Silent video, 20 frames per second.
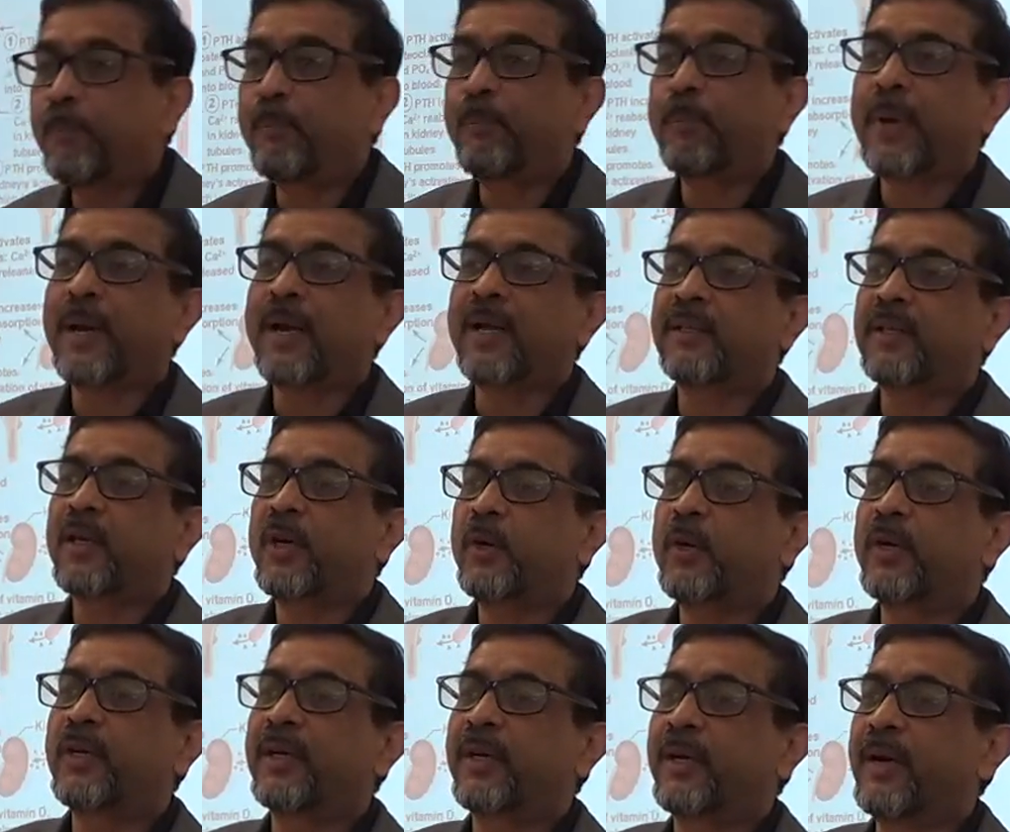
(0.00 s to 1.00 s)

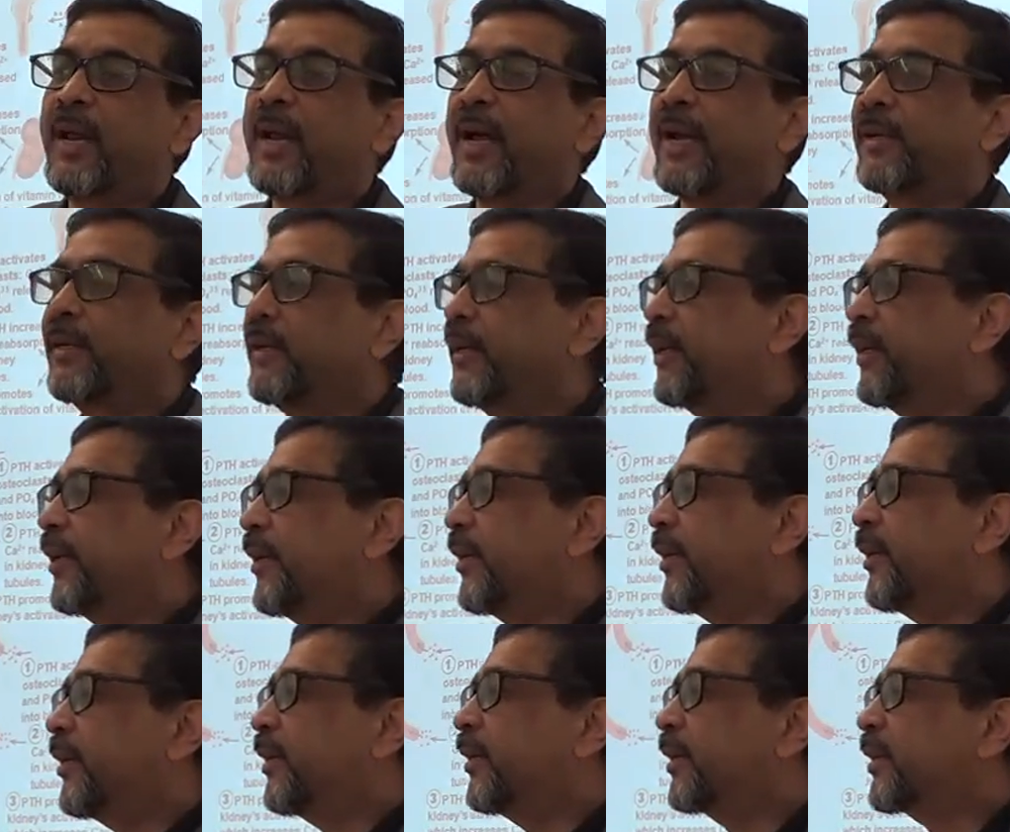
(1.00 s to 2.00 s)
parathyroid gland
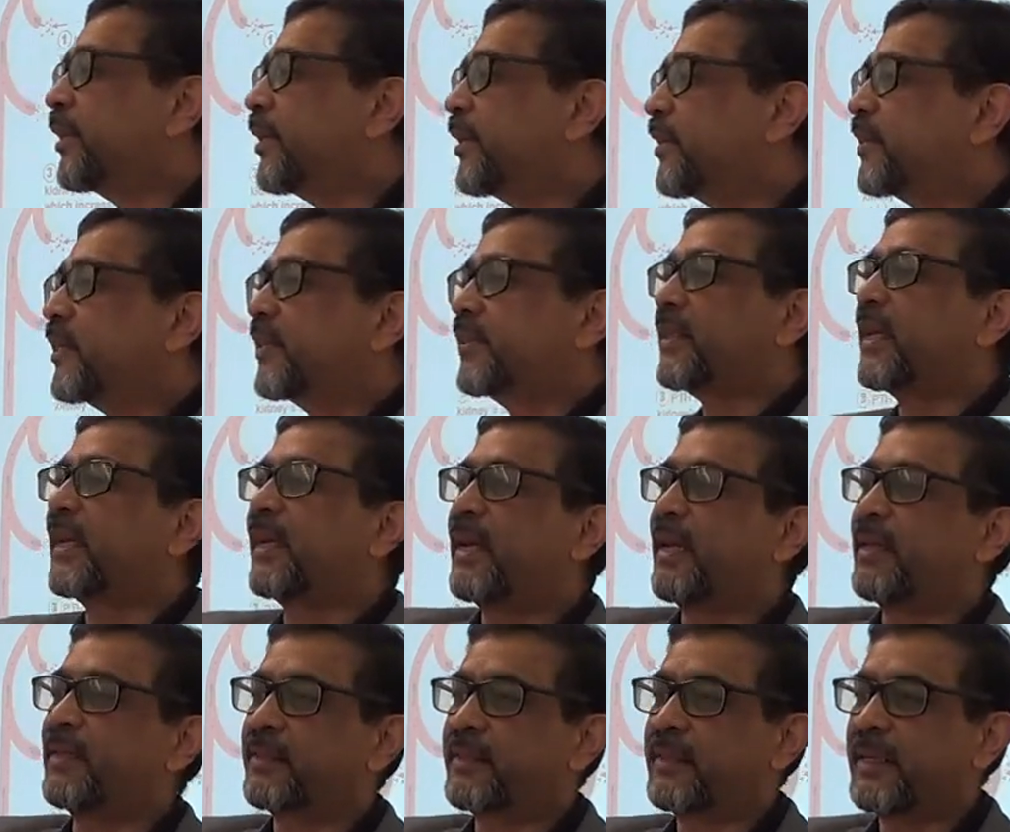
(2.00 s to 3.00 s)
increases the
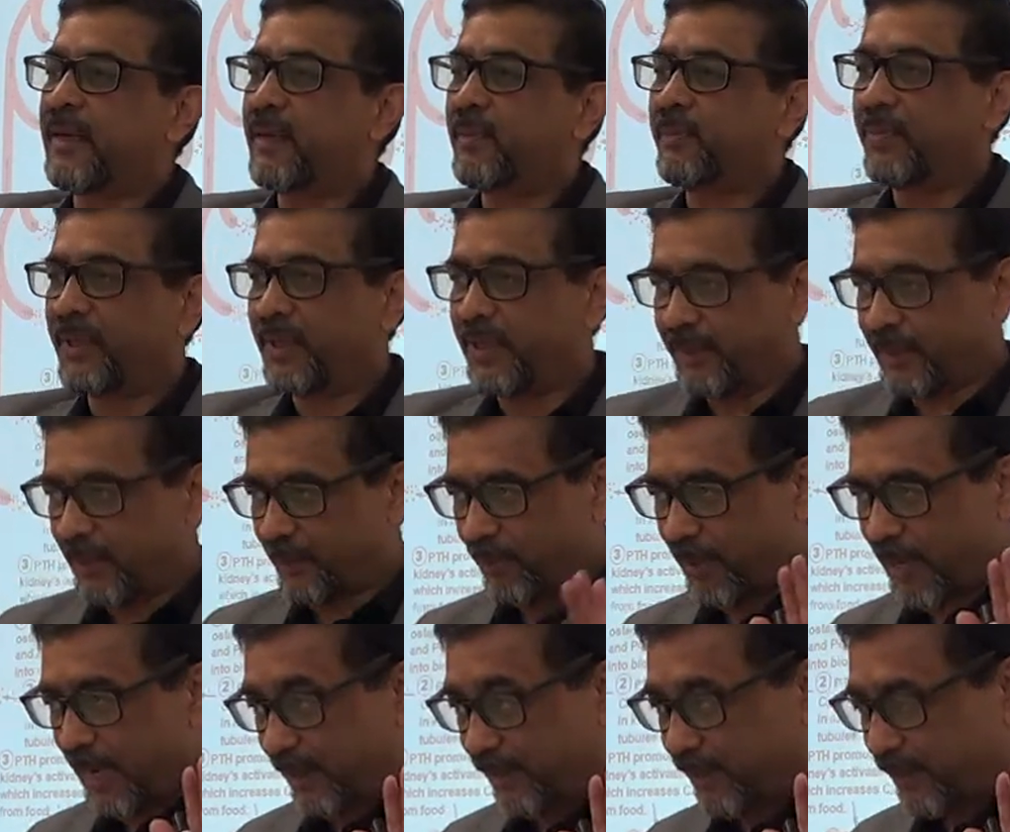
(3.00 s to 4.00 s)
calcium in the
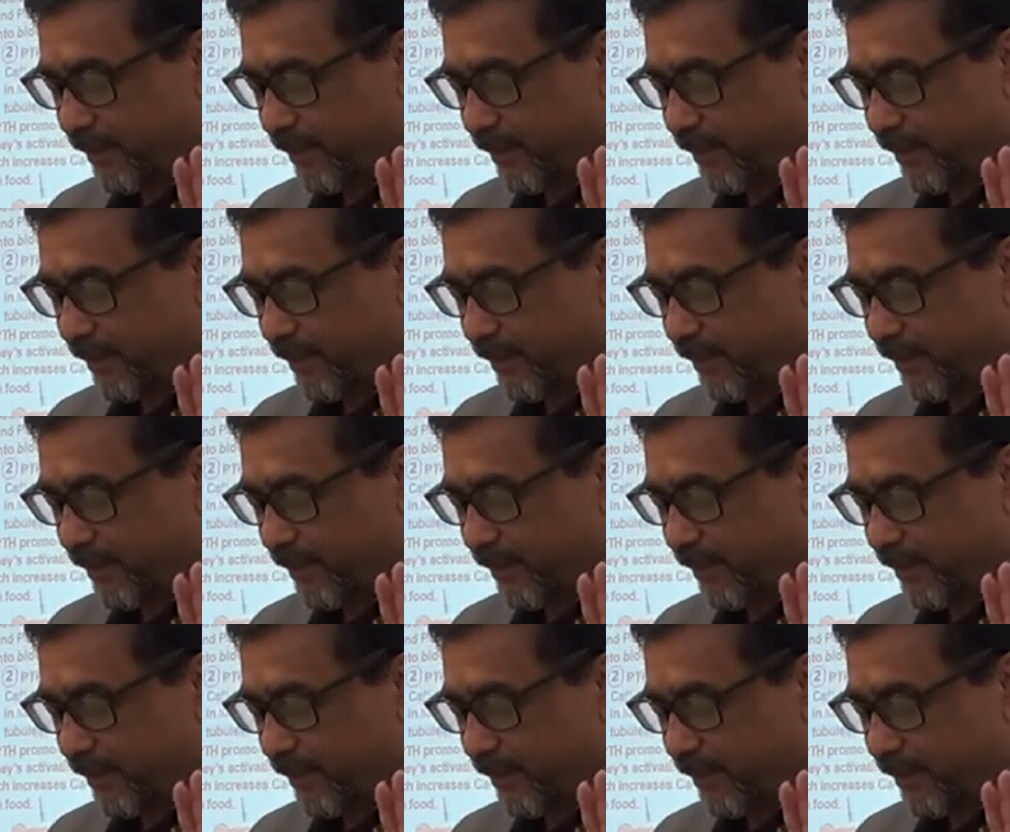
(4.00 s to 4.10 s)
blood?